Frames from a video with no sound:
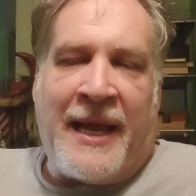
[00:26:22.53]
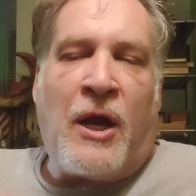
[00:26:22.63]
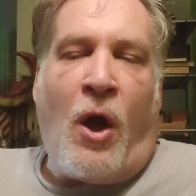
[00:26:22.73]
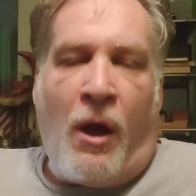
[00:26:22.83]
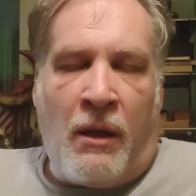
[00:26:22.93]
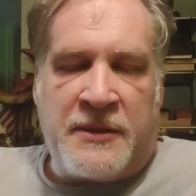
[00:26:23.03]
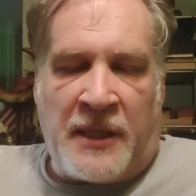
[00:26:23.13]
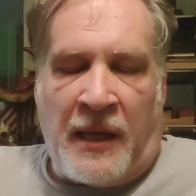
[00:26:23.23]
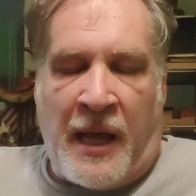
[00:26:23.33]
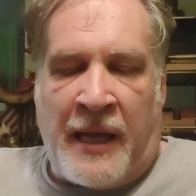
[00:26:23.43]
calls
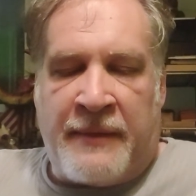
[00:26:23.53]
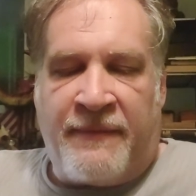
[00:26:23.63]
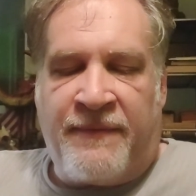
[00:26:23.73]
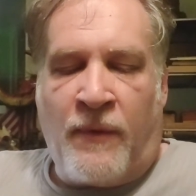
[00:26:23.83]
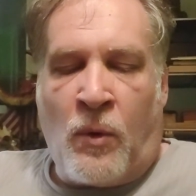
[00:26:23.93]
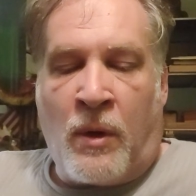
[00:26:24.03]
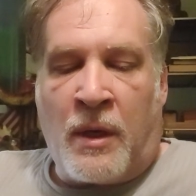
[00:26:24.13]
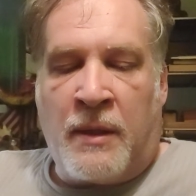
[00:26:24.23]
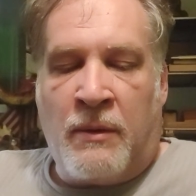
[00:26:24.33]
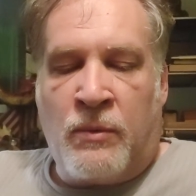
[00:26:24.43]
a lot
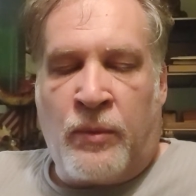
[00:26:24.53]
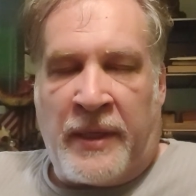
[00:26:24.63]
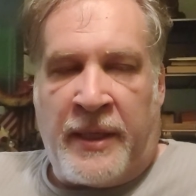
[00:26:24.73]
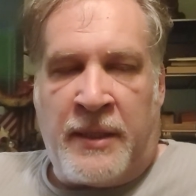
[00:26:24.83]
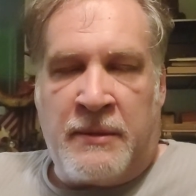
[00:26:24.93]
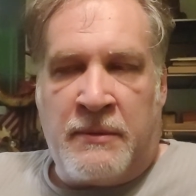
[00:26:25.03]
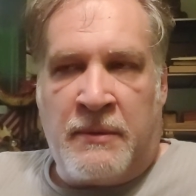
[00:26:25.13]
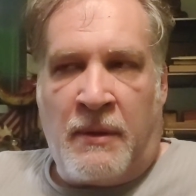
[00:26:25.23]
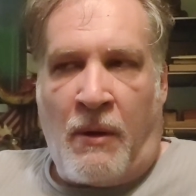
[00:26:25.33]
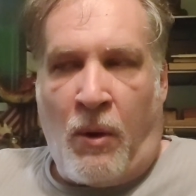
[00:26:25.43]
for really
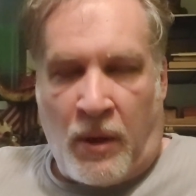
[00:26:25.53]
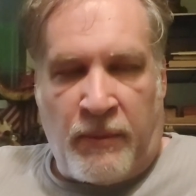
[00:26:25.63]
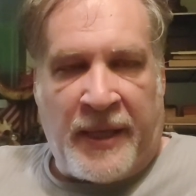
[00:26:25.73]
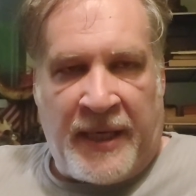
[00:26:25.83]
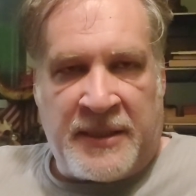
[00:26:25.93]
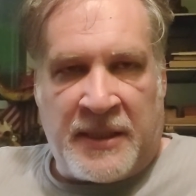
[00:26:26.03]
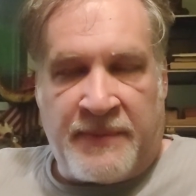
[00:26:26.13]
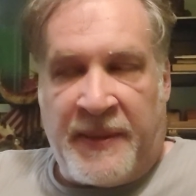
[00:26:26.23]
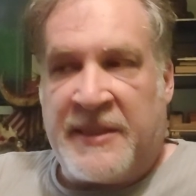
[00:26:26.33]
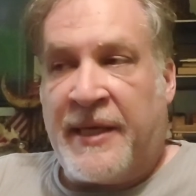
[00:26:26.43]
horrible
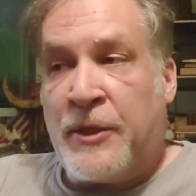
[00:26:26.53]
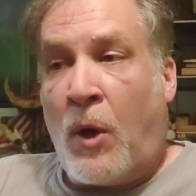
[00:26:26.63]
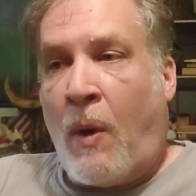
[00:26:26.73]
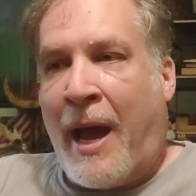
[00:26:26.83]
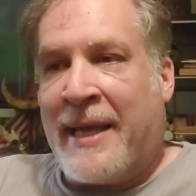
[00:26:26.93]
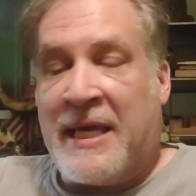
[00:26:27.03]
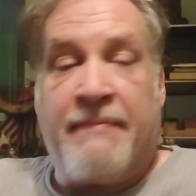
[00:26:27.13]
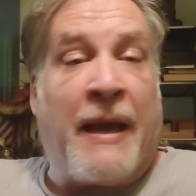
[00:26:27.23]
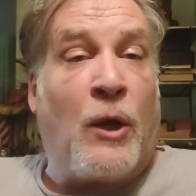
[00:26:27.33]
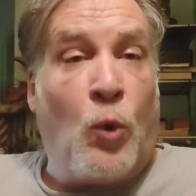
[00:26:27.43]
cases because they know I keep
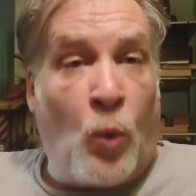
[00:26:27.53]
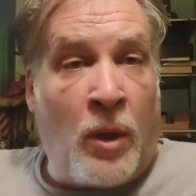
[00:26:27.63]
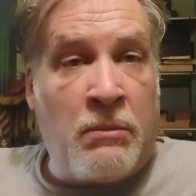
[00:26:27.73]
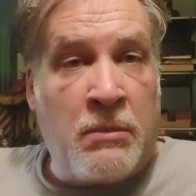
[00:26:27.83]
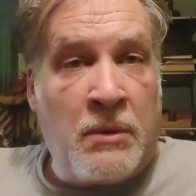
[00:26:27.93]
my cool.